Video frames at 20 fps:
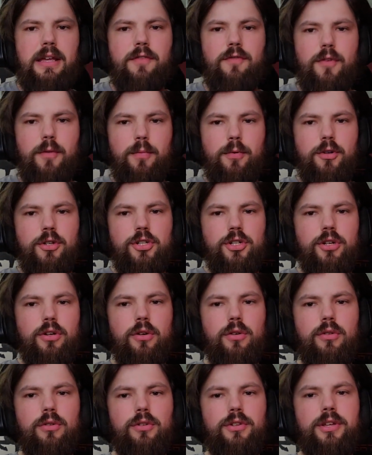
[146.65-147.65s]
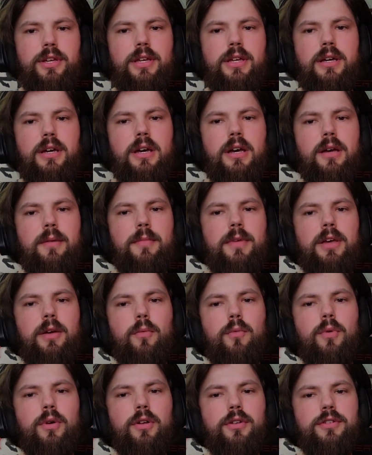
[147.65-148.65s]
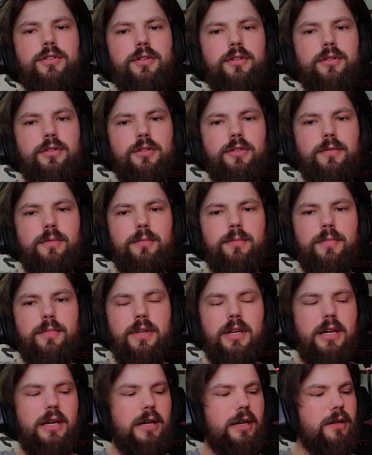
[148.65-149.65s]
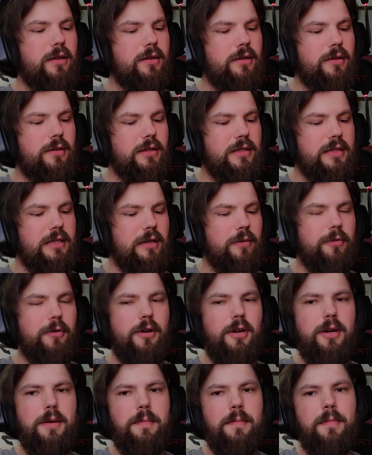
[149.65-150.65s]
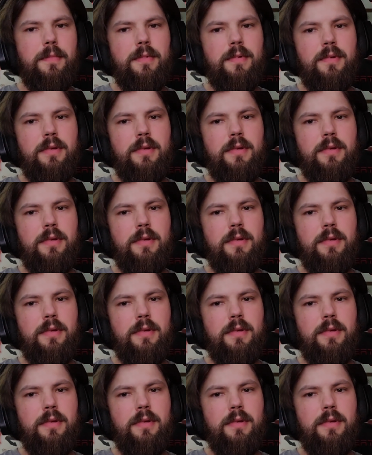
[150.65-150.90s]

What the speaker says: If you push and hold, it will turn the saber on.